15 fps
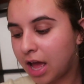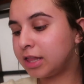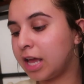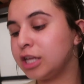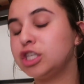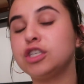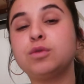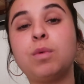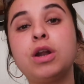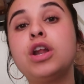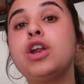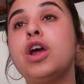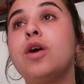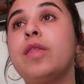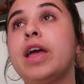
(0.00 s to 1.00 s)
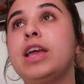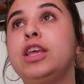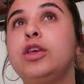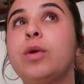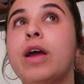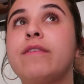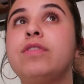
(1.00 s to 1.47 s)
They just want to know that
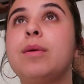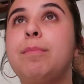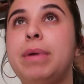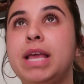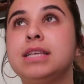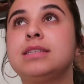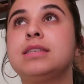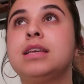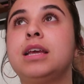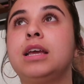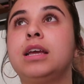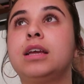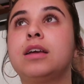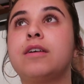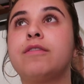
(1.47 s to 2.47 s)
you have the basic